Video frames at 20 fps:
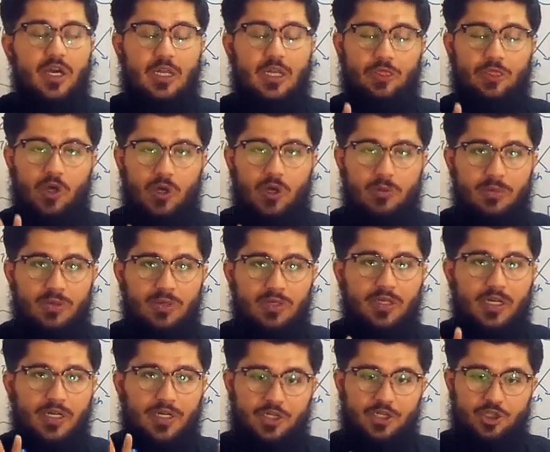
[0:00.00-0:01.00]
a normal
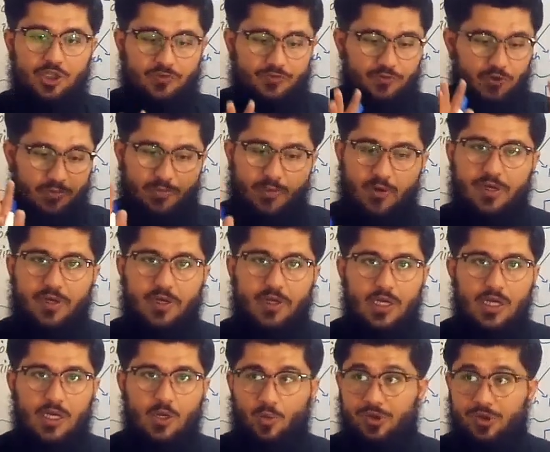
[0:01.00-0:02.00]
condition of your body
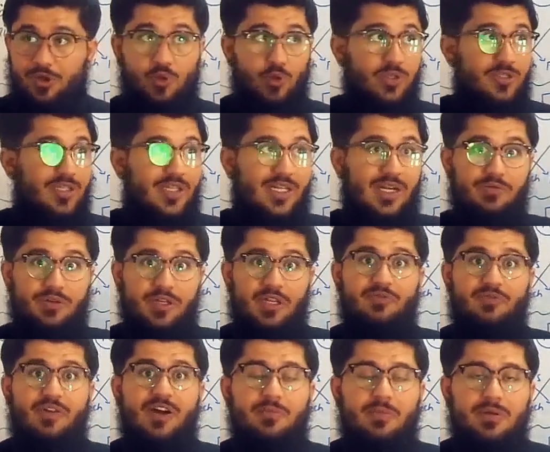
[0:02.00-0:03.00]
with your surrounding
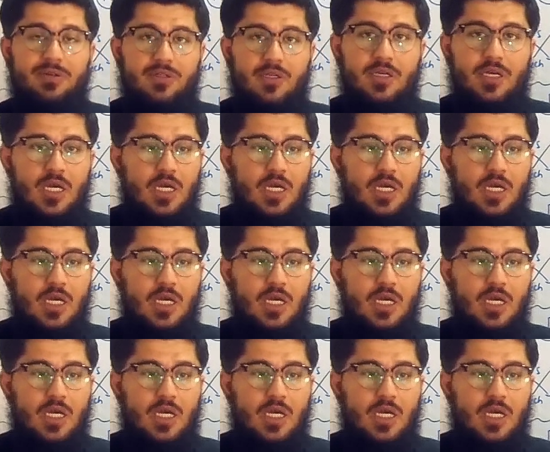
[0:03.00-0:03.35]
environment.